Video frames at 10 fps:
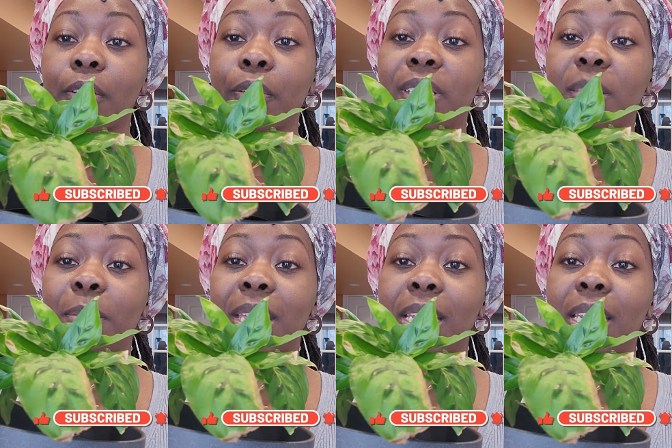
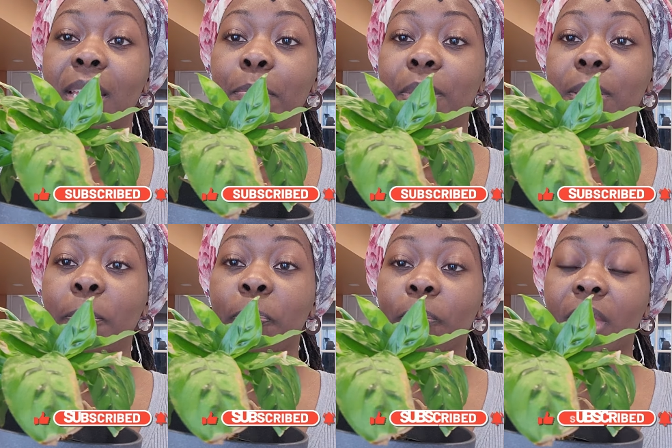crispy tips
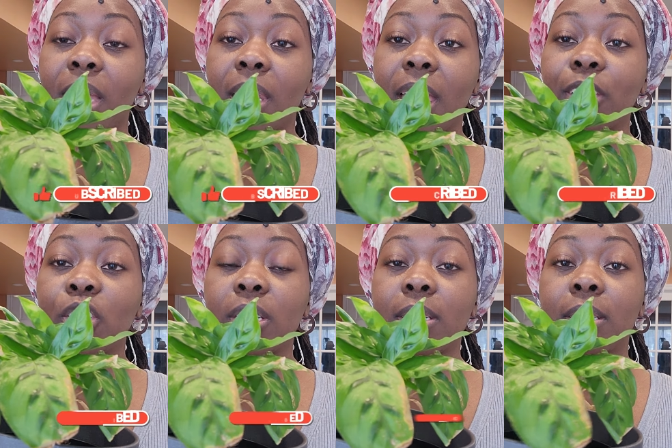and
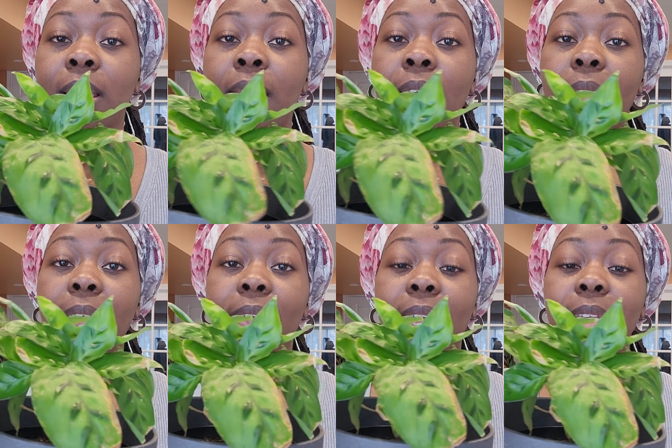edges,
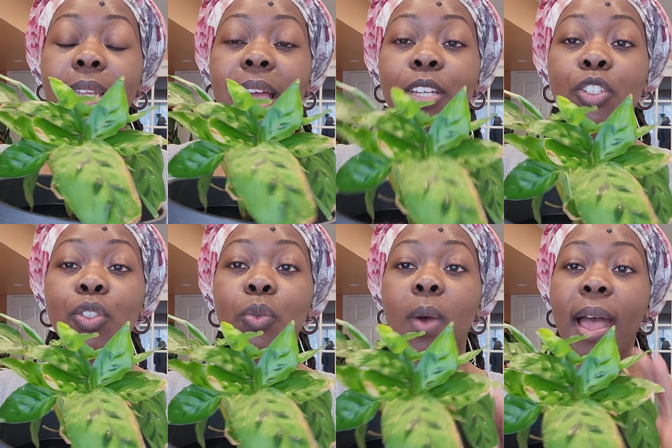and I
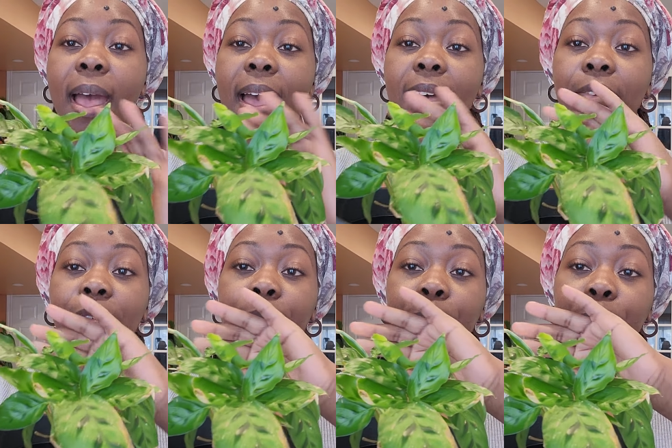do
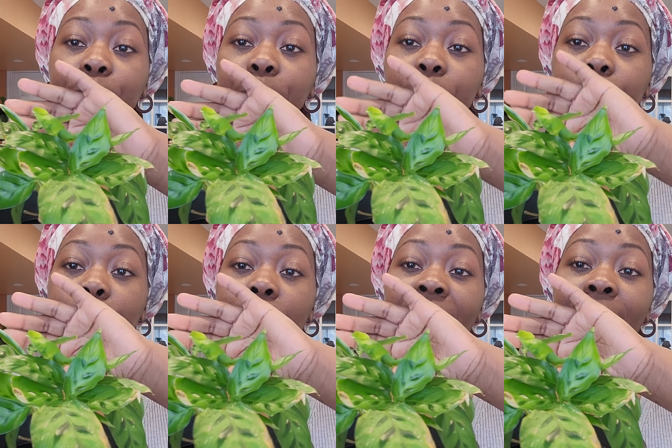have
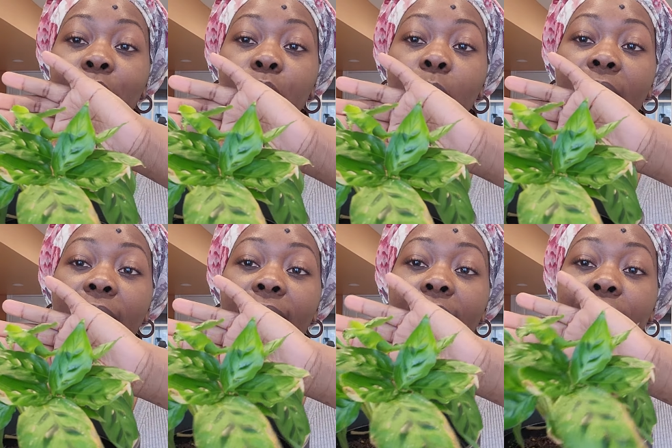
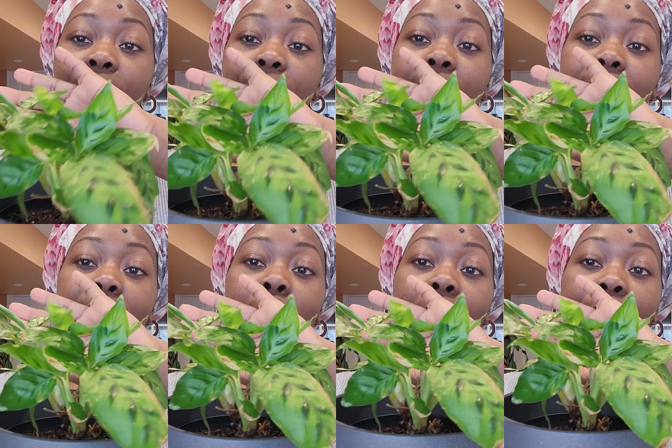
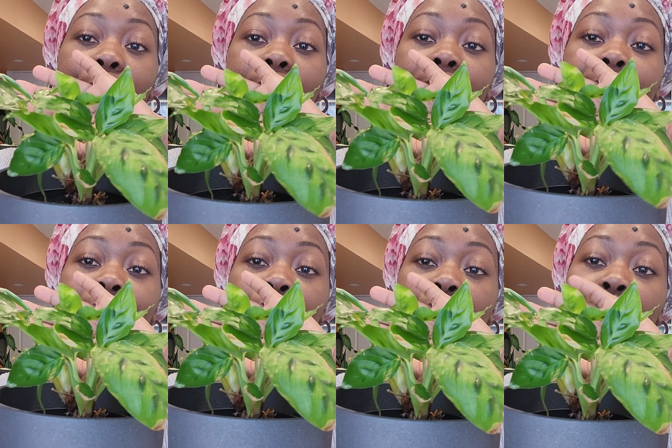the water
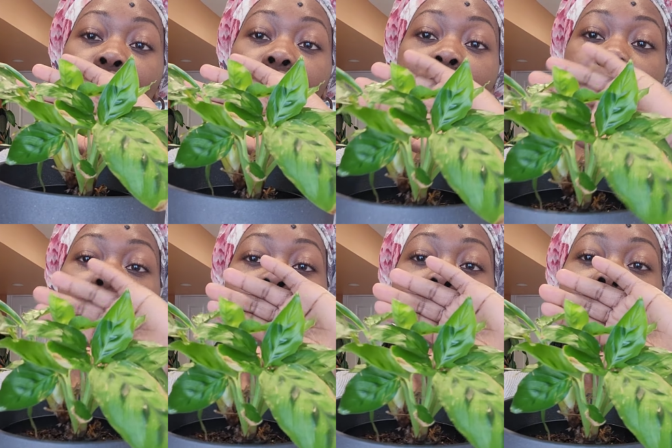conditioner
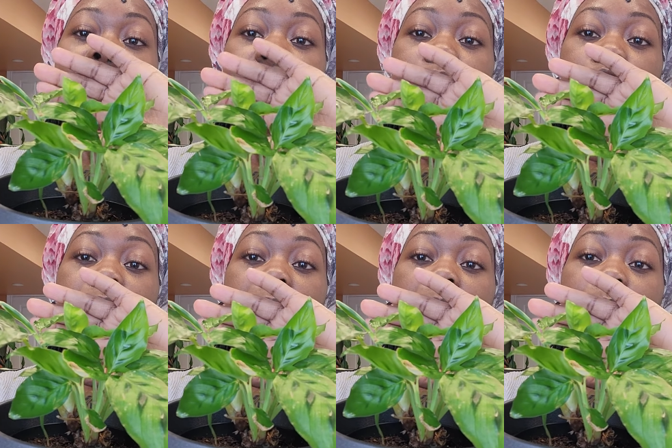that
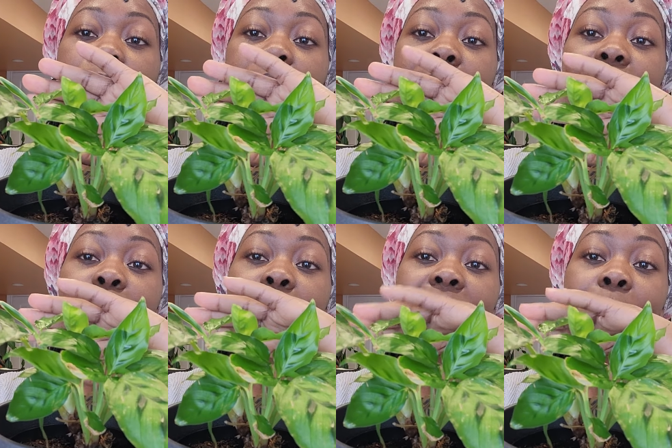should help with
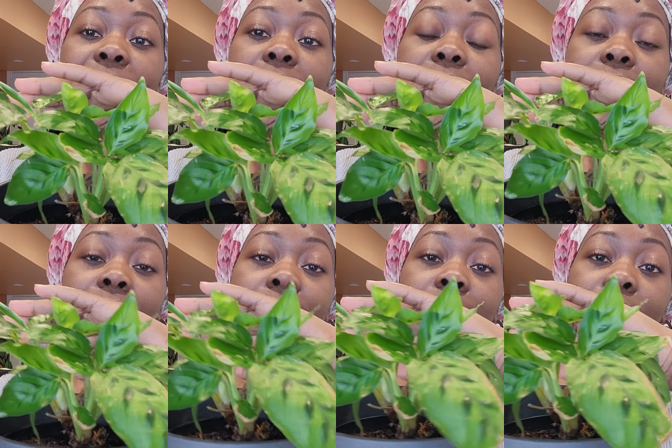this, but I'm not
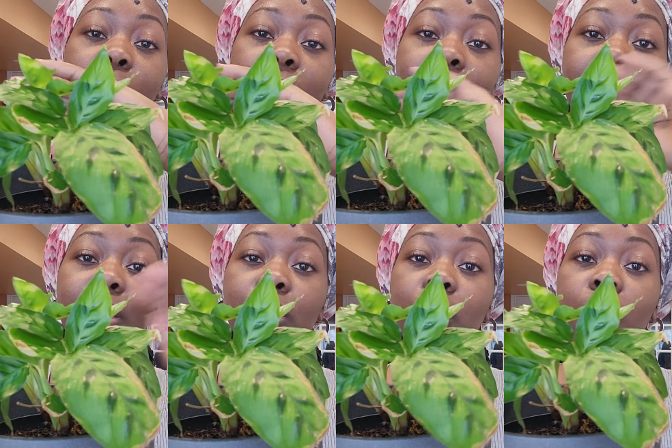consistent with
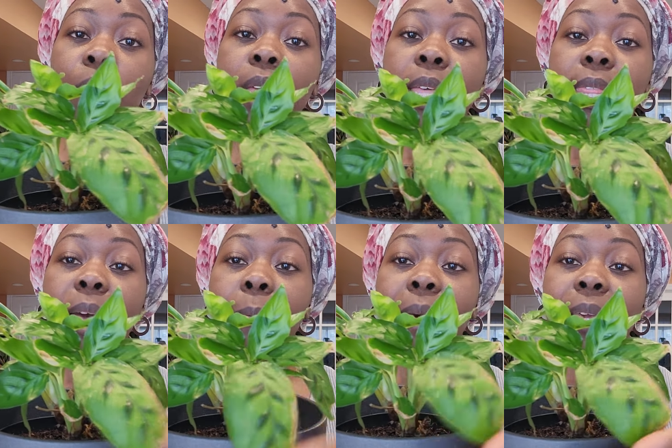it, so
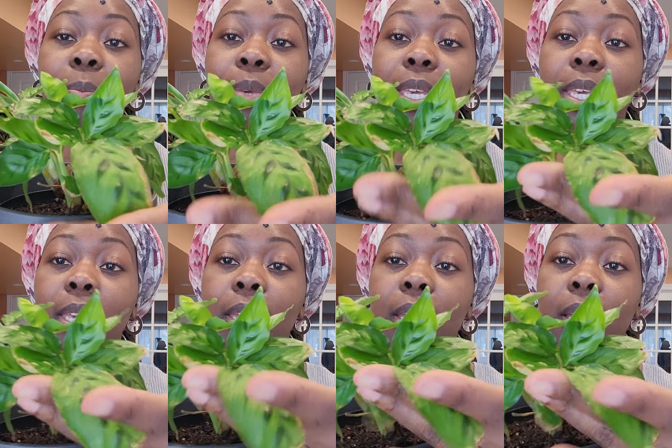that might
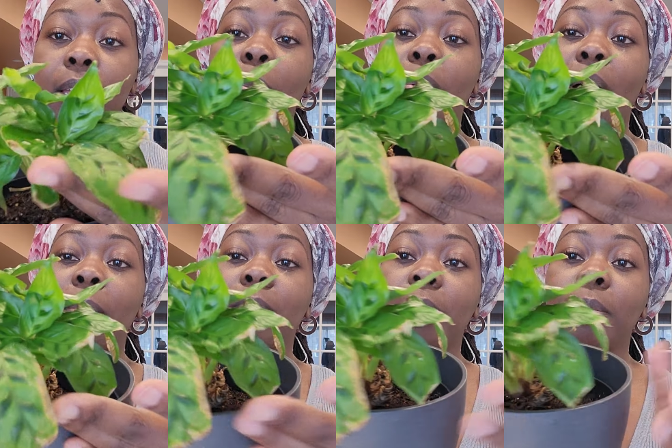be a
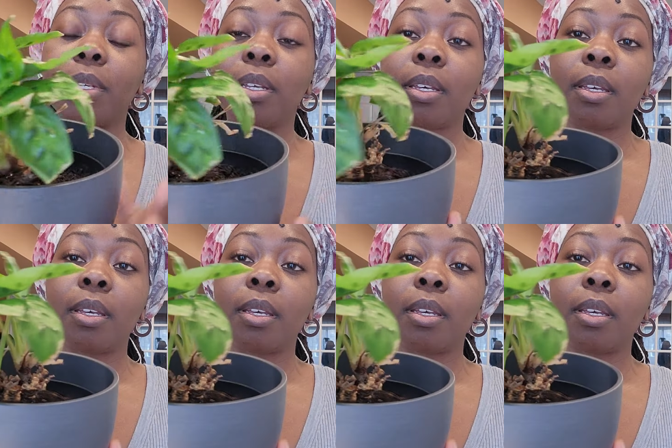problem.